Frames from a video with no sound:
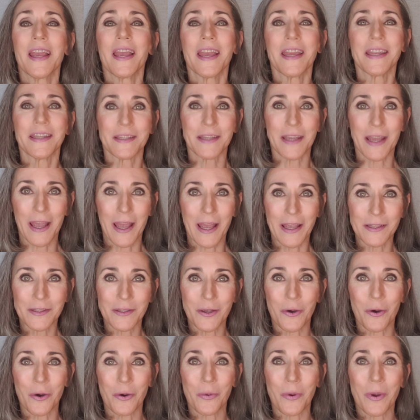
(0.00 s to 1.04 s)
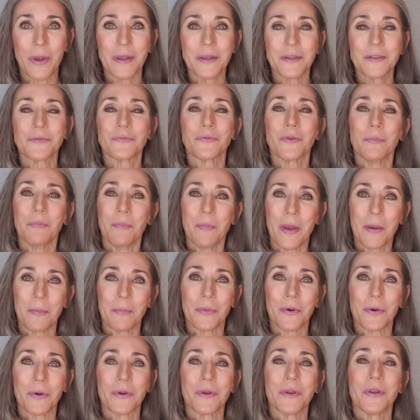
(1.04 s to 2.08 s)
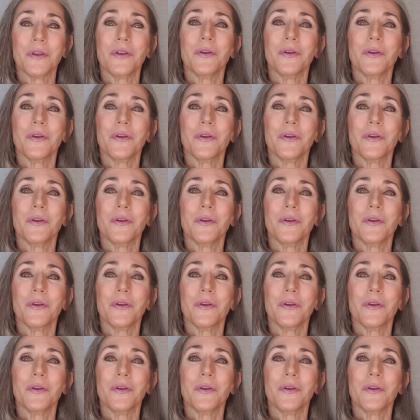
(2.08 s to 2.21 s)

And as always, remember,